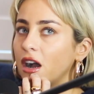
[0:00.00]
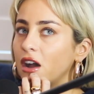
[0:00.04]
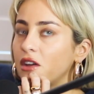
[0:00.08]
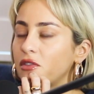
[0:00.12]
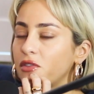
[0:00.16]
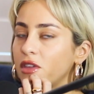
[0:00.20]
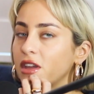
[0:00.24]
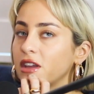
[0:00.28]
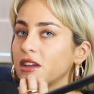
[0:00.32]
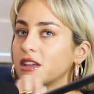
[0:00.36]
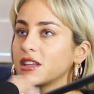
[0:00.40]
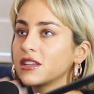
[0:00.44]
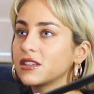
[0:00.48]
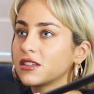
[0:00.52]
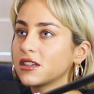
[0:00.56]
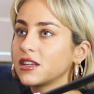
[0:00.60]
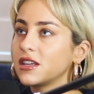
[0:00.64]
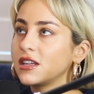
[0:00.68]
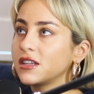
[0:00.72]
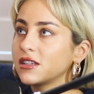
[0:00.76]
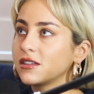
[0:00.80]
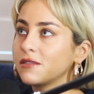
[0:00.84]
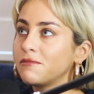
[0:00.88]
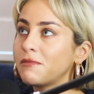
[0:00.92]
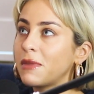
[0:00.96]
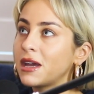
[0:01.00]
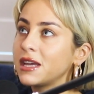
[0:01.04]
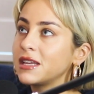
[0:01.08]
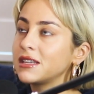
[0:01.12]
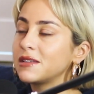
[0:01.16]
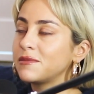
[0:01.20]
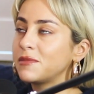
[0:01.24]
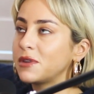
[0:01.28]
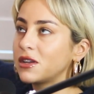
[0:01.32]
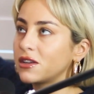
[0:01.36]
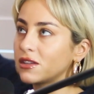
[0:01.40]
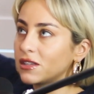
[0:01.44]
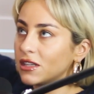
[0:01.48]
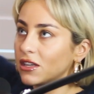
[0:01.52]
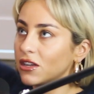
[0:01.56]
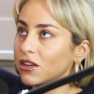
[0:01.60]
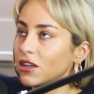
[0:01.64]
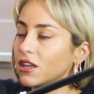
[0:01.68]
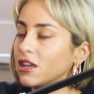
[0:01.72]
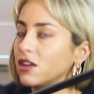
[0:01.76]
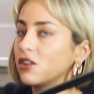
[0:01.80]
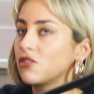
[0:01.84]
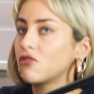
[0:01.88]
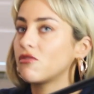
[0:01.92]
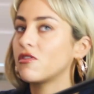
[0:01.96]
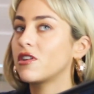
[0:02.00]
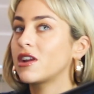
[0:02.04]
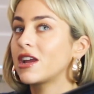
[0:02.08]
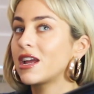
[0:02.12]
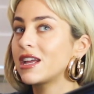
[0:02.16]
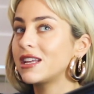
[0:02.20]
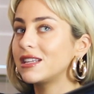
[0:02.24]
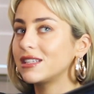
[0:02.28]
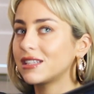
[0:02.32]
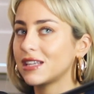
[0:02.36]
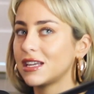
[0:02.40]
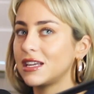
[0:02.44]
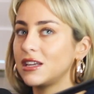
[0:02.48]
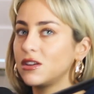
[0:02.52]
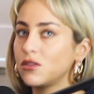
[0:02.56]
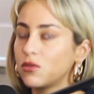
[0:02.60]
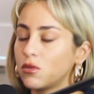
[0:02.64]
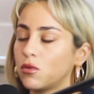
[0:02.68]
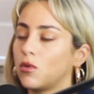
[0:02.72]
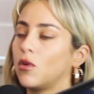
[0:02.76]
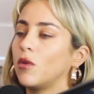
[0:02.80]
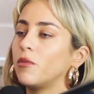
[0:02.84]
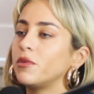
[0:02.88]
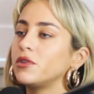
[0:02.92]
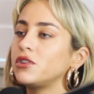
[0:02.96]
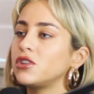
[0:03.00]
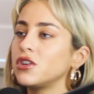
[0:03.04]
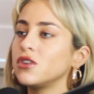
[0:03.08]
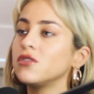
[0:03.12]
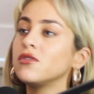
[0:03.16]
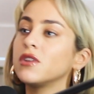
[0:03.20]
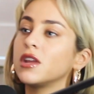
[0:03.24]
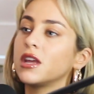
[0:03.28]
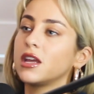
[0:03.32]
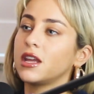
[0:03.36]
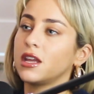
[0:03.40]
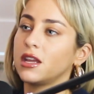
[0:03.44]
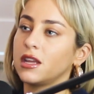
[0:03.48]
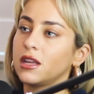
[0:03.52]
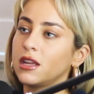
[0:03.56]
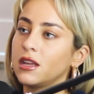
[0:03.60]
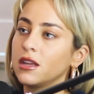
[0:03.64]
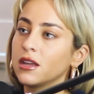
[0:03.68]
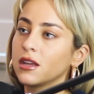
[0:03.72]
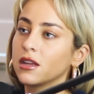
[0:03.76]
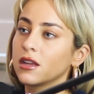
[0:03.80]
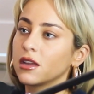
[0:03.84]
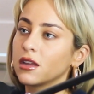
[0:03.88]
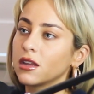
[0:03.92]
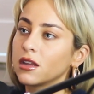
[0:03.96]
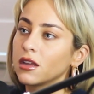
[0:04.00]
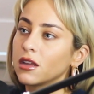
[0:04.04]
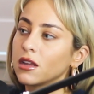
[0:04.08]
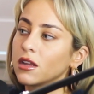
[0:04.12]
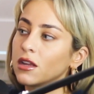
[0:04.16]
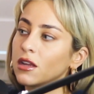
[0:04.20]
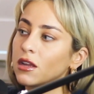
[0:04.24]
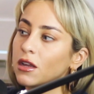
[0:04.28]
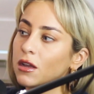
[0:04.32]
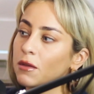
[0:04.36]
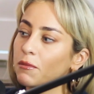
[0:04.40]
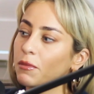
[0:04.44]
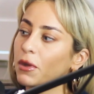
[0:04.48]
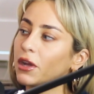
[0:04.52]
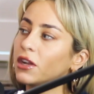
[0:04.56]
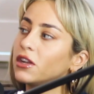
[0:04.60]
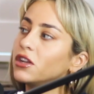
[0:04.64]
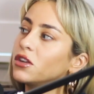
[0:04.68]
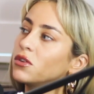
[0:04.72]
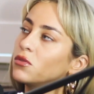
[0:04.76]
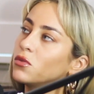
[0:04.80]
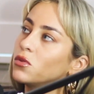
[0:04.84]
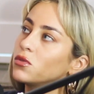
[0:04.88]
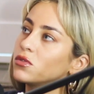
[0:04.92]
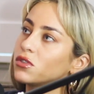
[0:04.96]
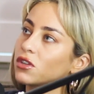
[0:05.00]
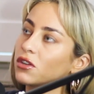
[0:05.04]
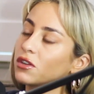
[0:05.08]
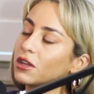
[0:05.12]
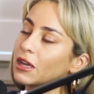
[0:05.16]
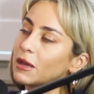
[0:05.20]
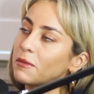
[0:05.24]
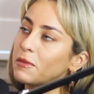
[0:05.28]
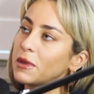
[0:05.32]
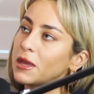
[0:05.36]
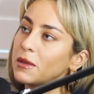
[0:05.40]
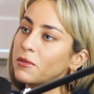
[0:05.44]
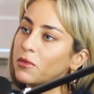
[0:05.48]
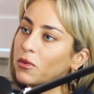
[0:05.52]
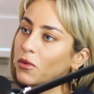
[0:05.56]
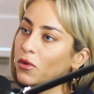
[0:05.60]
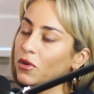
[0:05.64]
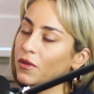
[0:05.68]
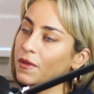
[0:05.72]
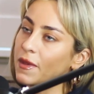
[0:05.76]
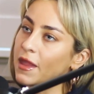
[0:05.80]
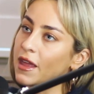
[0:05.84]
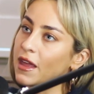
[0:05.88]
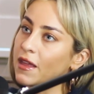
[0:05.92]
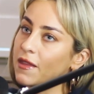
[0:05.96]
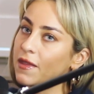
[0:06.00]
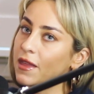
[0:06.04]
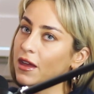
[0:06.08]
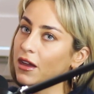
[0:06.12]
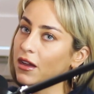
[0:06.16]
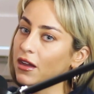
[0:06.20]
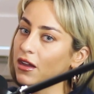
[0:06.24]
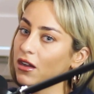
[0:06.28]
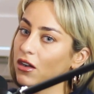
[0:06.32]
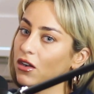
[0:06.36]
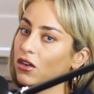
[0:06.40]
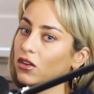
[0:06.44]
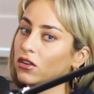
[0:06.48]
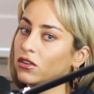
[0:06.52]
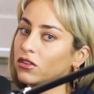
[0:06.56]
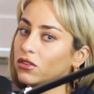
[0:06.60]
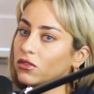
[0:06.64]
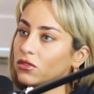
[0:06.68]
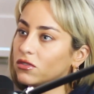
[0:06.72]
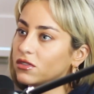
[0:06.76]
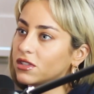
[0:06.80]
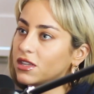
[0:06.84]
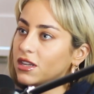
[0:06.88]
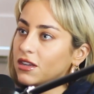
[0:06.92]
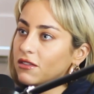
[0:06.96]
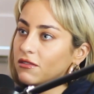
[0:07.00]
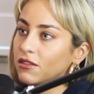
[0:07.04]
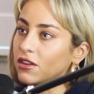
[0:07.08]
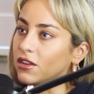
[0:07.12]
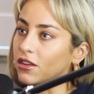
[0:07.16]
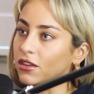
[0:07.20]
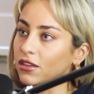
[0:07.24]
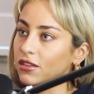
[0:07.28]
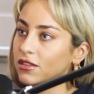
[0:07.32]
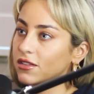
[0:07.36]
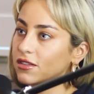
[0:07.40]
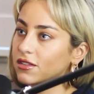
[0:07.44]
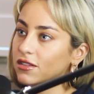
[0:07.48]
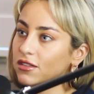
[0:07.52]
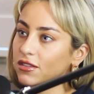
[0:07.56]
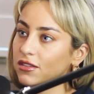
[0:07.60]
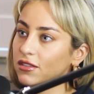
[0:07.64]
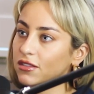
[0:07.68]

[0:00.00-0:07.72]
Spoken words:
I think it's amazing because it creates equal opportunity, but you also get people on there that are not serious